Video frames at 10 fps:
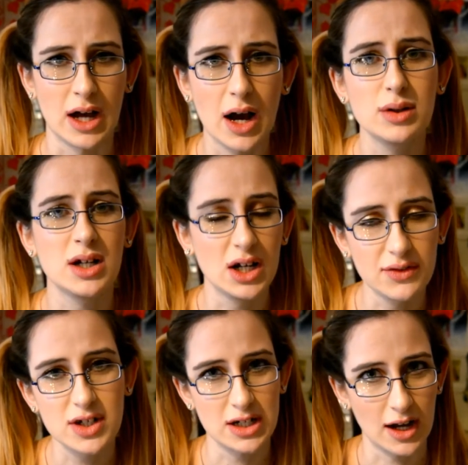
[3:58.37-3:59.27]
I would love
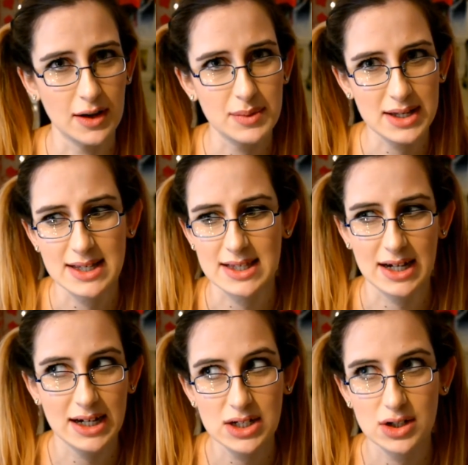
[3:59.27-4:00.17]
to know because
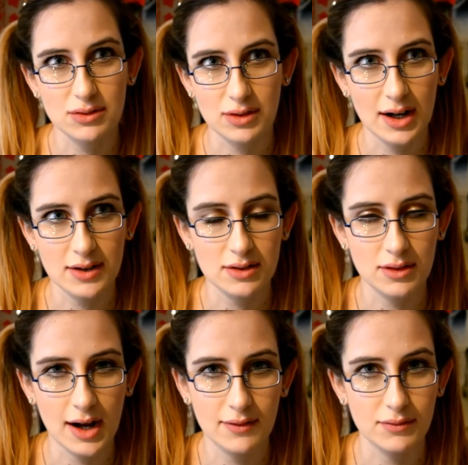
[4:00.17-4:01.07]
I don't, I don't, I
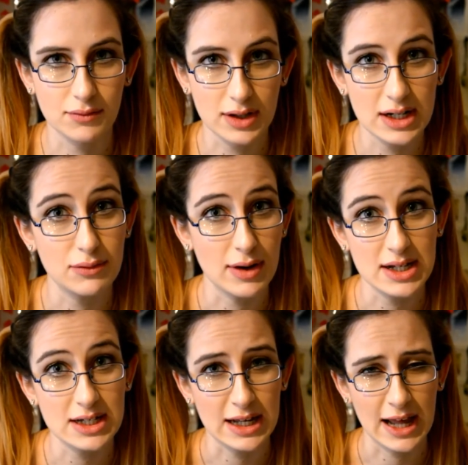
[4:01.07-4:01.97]
haven't really read any.